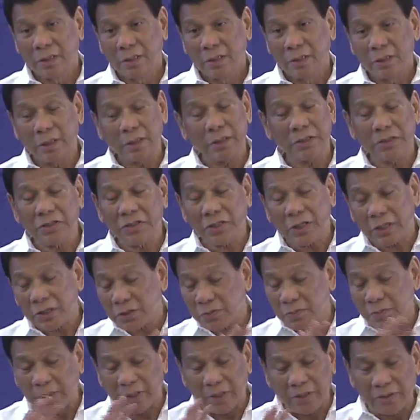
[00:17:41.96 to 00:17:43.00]
that is
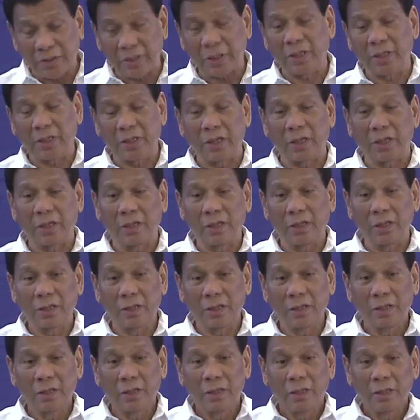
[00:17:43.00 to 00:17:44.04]
just my thinking.
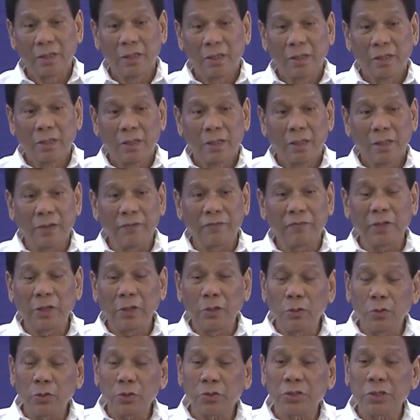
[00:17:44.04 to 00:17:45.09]
If they
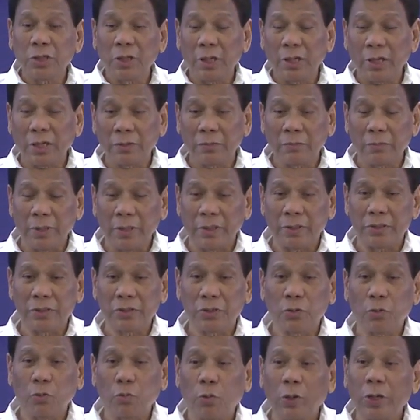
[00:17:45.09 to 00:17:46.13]
lose their land
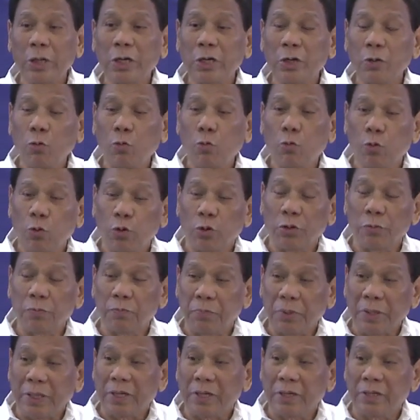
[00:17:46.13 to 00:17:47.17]
base, where would
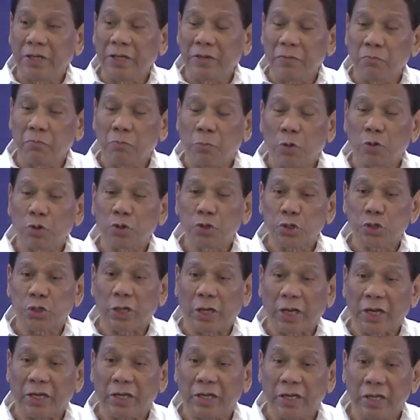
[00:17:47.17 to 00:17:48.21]
be the most
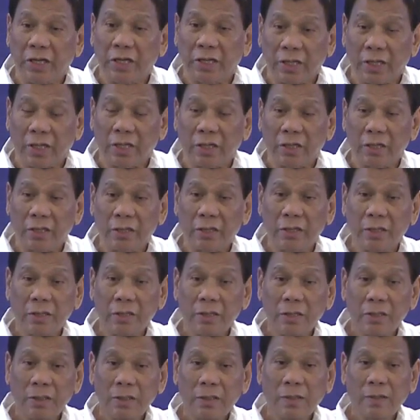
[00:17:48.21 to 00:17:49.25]
ideal
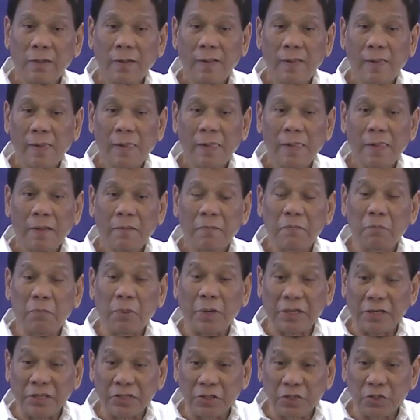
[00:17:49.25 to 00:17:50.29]

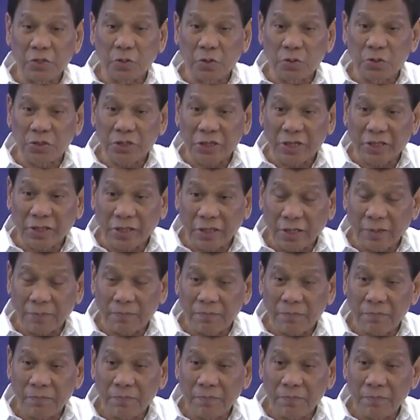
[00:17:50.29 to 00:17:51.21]
place to set up